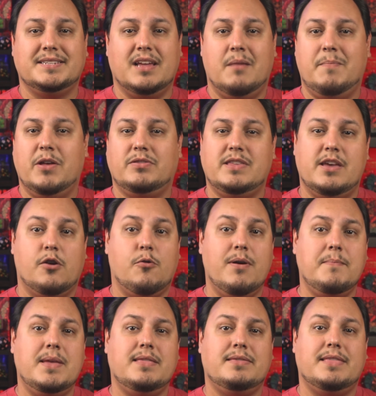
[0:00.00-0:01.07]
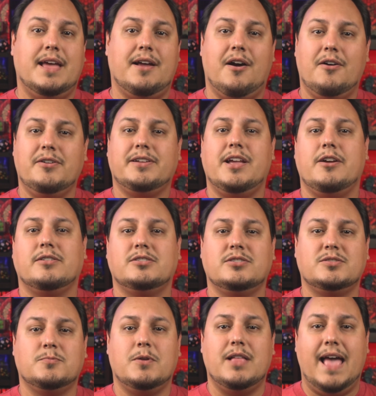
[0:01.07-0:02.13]
about the equipment that our
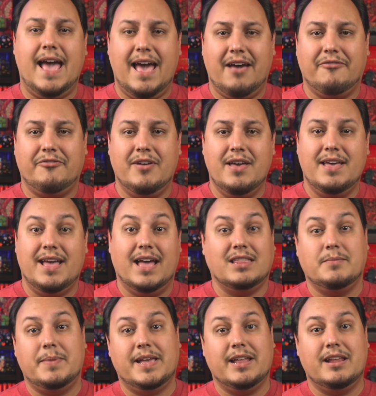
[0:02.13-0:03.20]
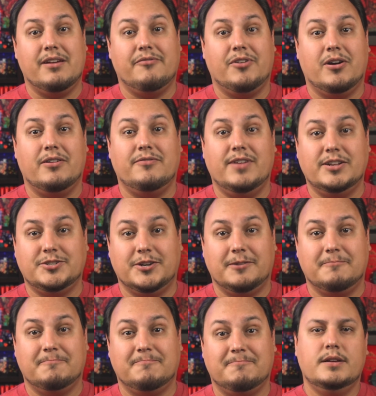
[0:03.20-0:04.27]
characters will have at the beginning of our adventure.
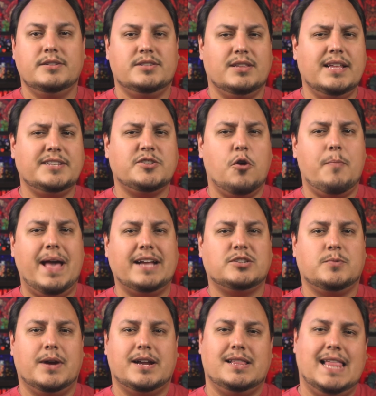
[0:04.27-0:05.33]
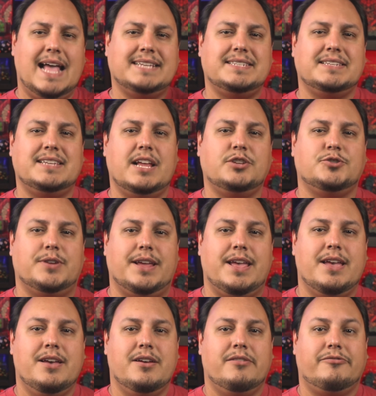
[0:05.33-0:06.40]
So let's go back to our class's entry.
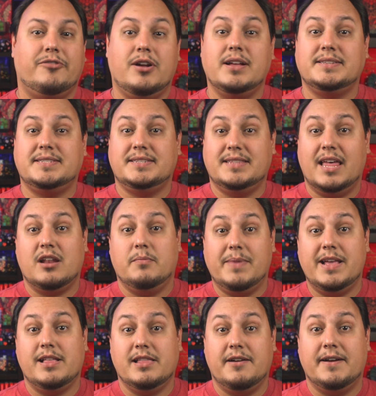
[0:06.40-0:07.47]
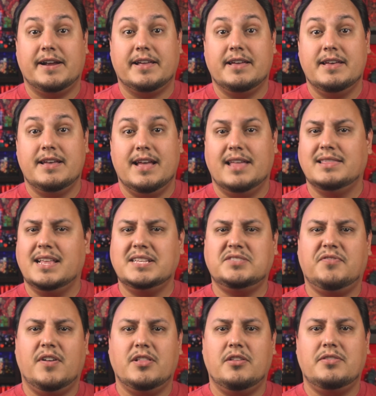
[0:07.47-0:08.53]
For us, that'll be Cleric, and let's
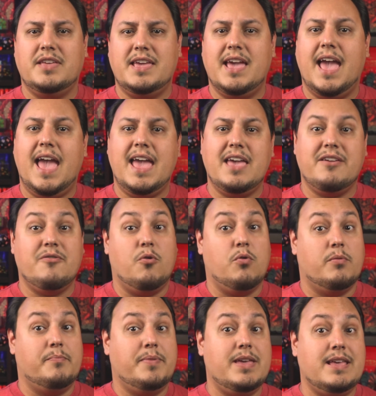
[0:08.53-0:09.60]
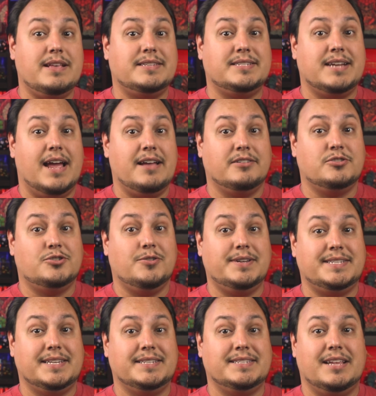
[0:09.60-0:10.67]
follow the A or B styled
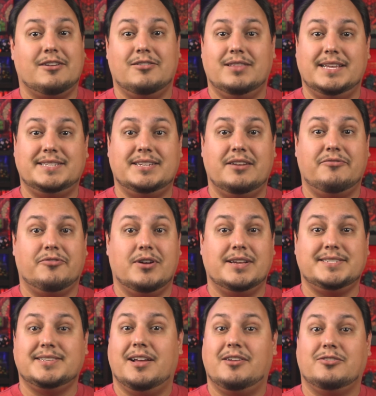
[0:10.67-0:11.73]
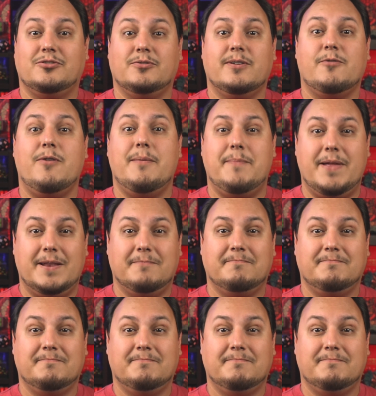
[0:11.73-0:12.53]
choices that are listed for us under equipment.